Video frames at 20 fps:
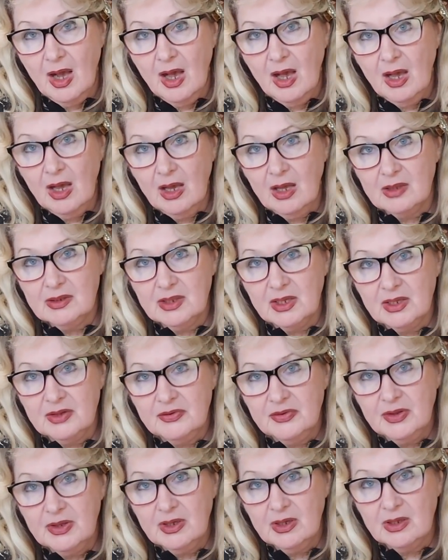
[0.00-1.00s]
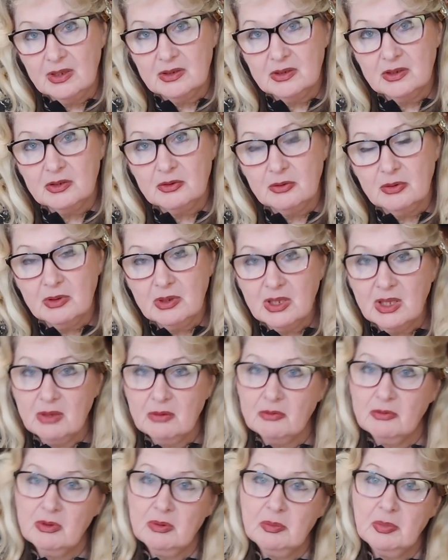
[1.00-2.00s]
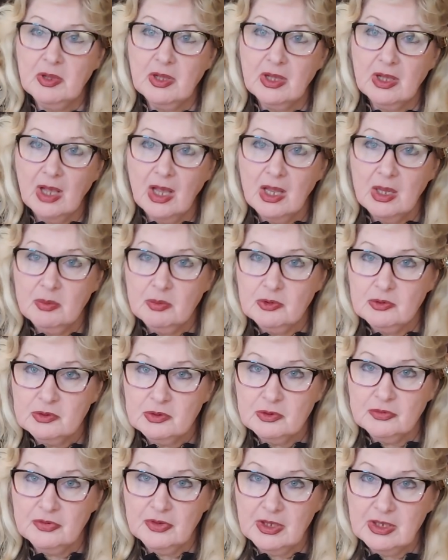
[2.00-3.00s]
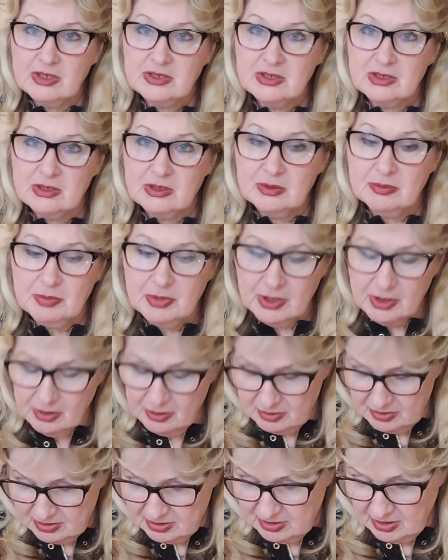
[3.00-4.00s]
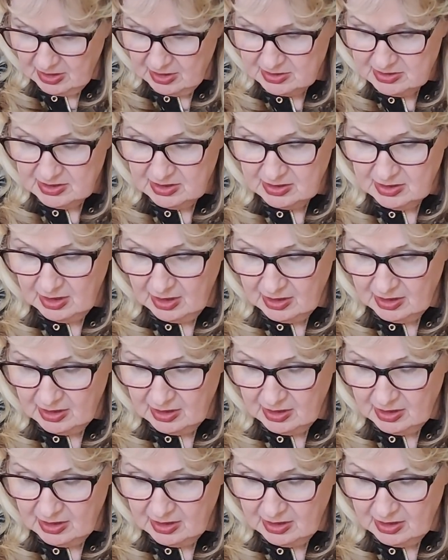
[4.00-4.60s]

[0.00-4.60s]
I think until we'll be able to fix it, because as an